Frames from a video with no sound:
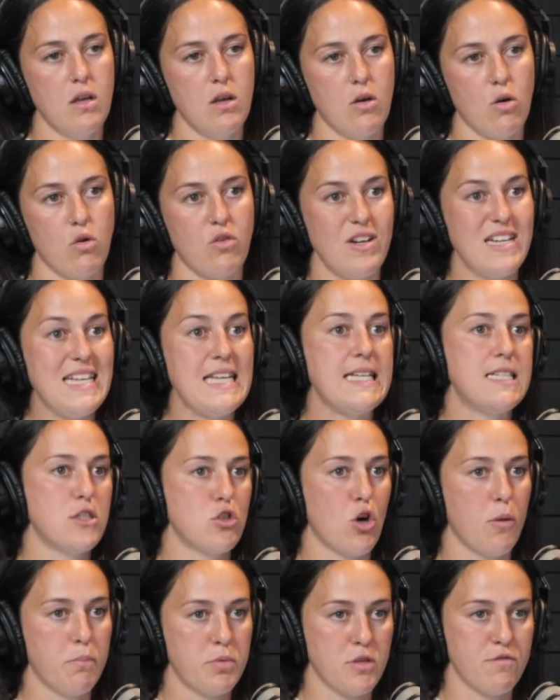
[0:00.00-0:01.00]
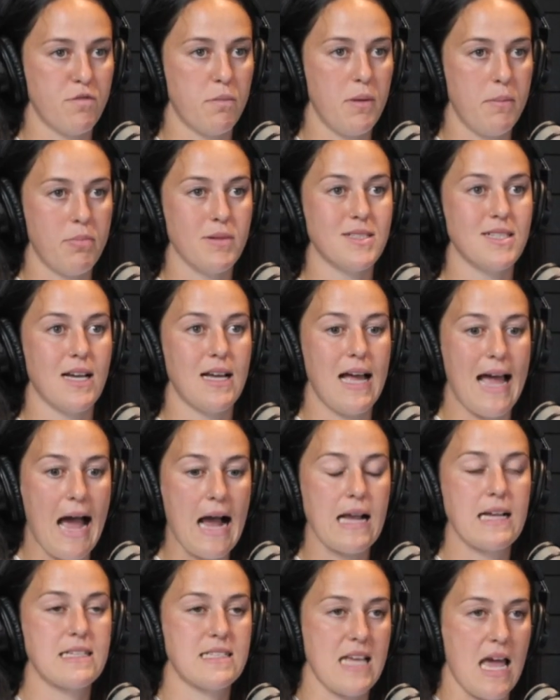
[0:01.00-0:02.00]
or an easier option for people to
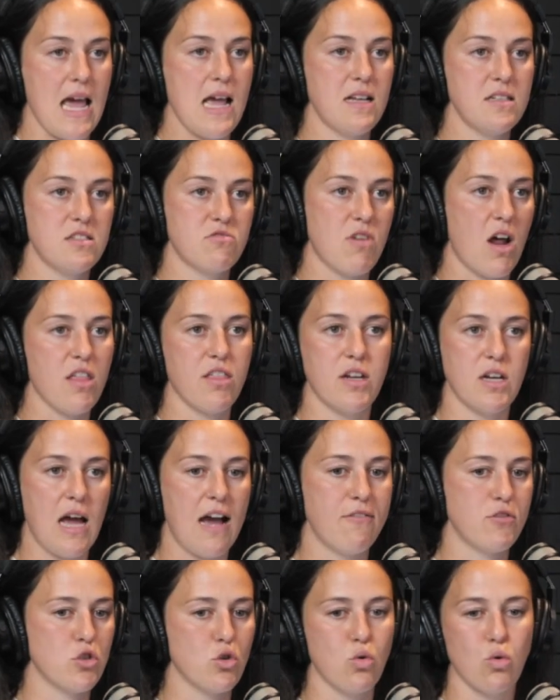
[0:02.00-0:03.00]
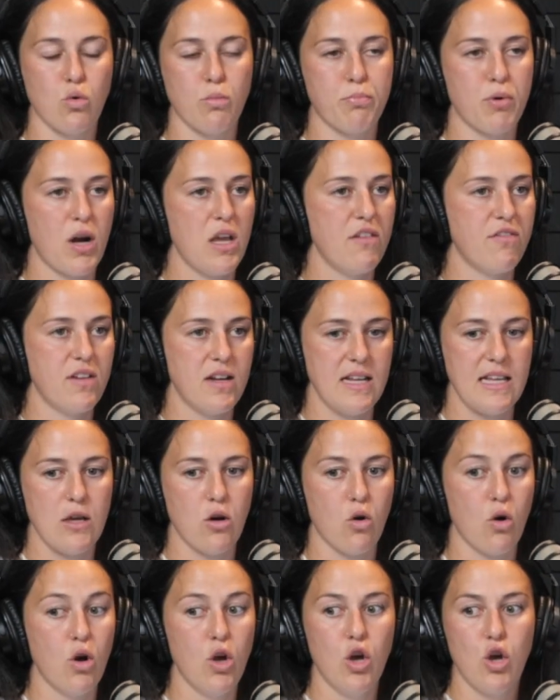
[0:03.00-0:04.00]
access rather than having to go privately
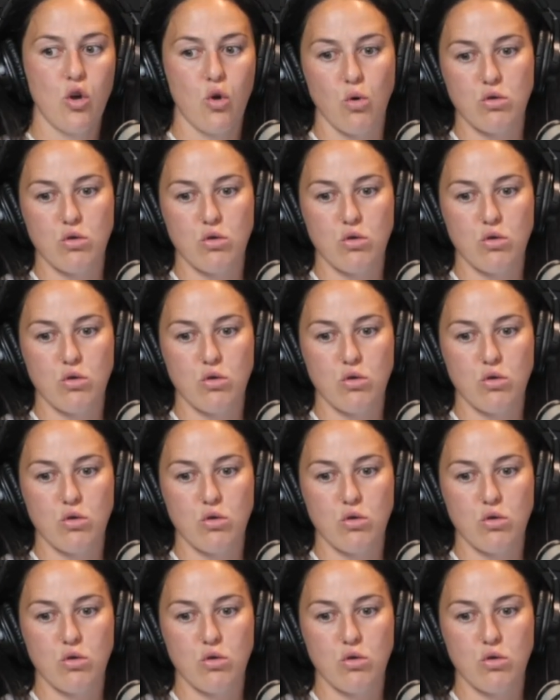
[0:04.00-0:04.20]
or go